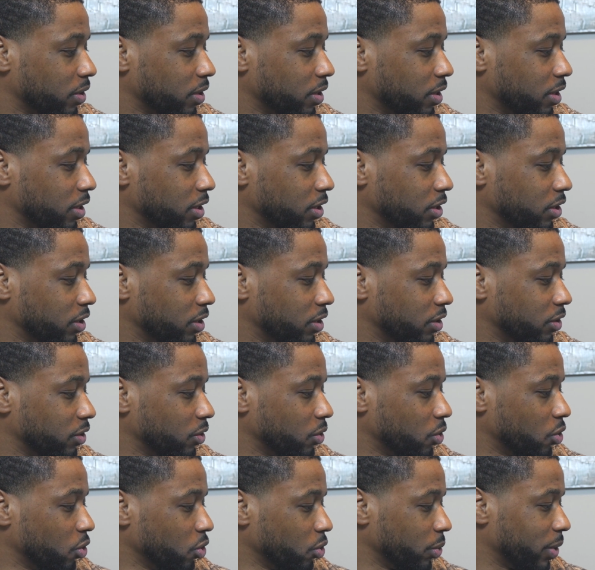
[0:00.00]
who
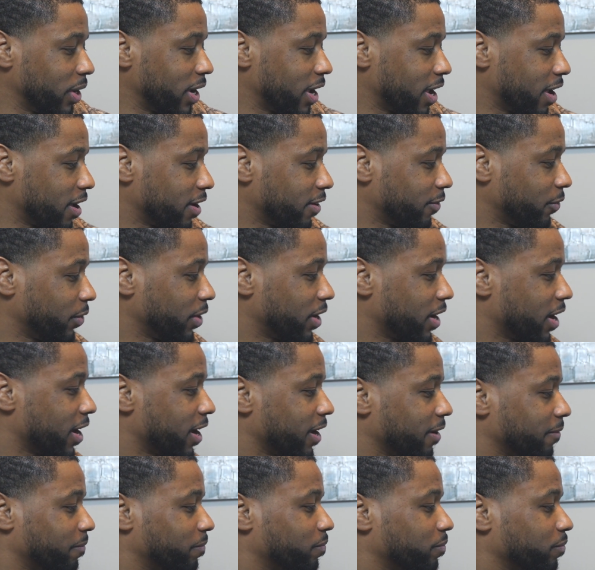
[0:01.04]
do we have? We
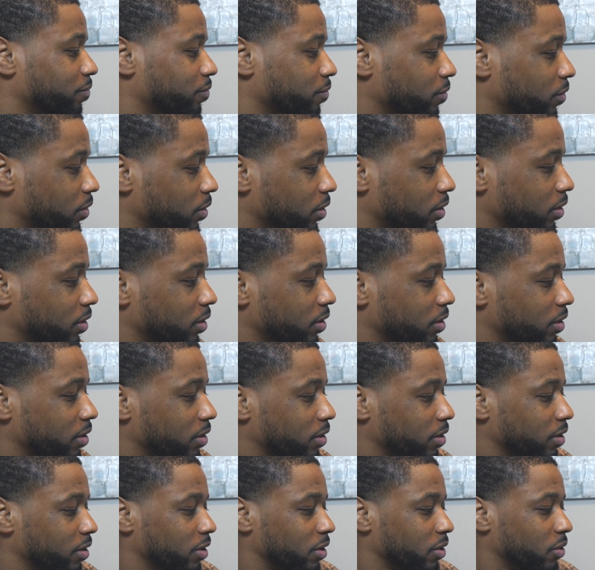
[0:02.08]
got
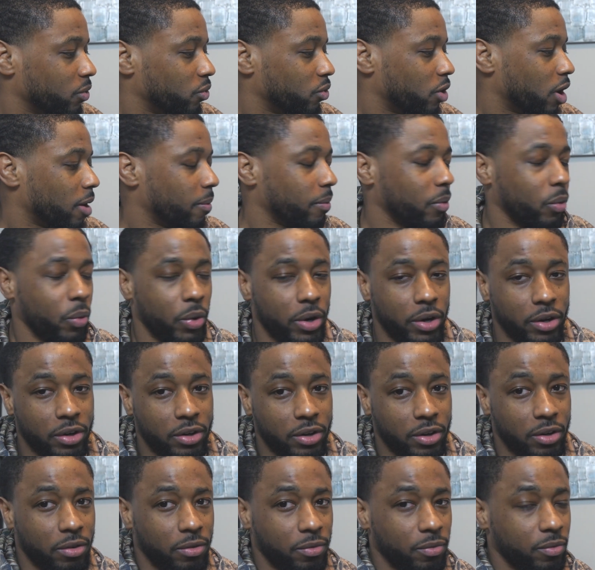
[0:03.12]
Robert
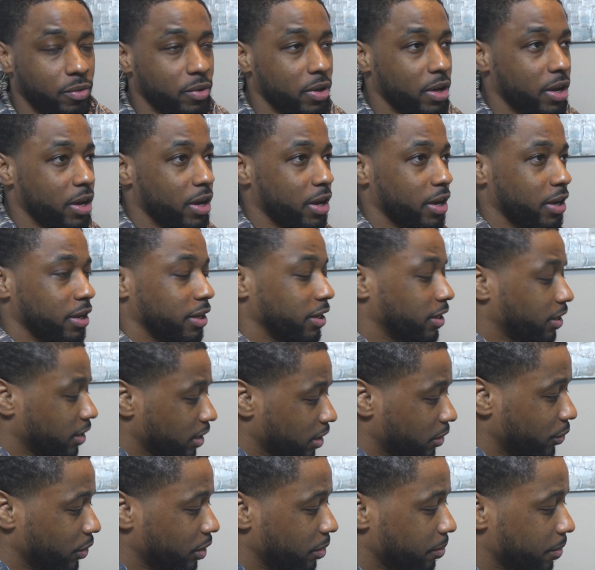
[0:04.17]
Whittaker. He can get
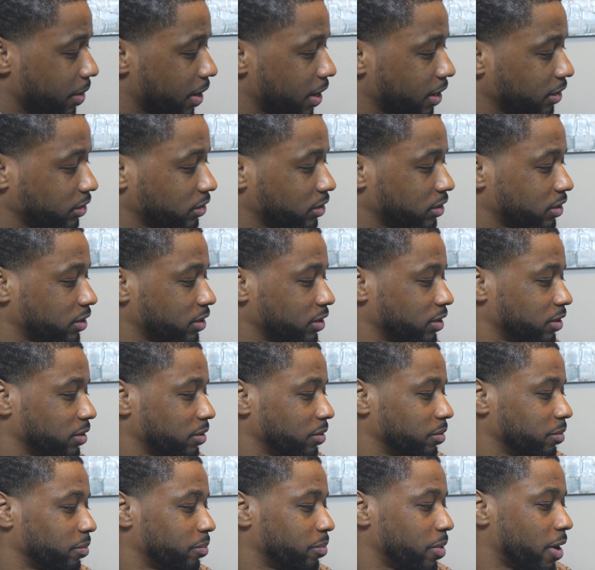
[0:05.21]
a rematch.
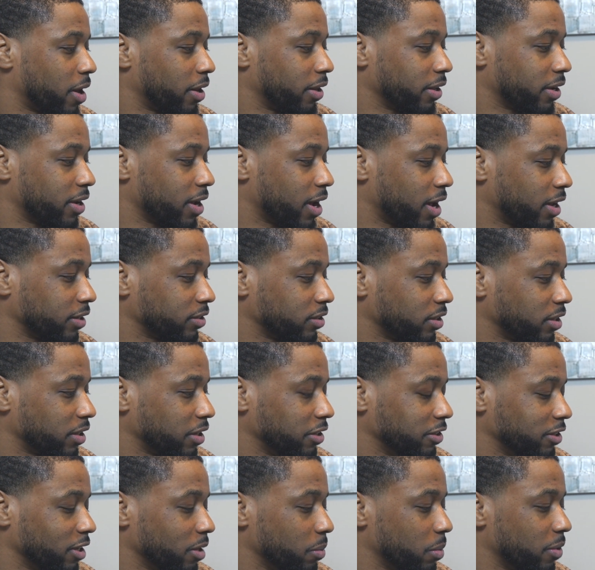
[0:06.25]
Paulo Costa,
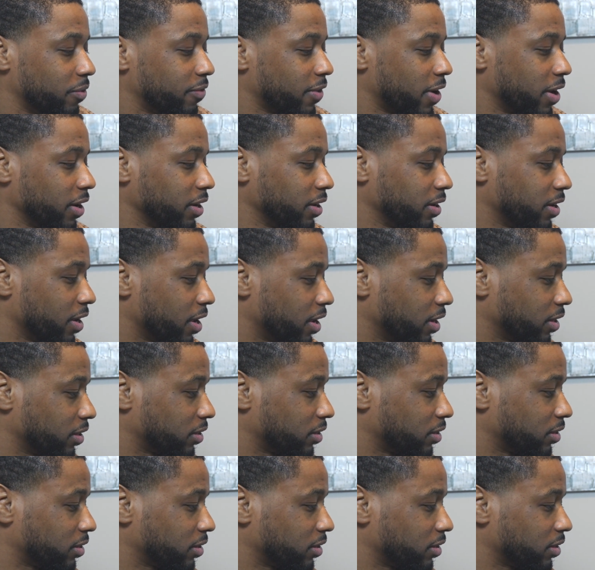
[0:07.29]
he's going to be fighting
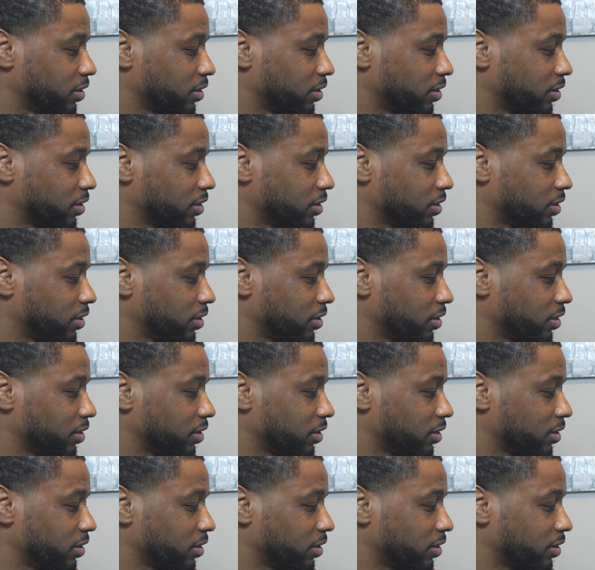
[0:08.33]
next.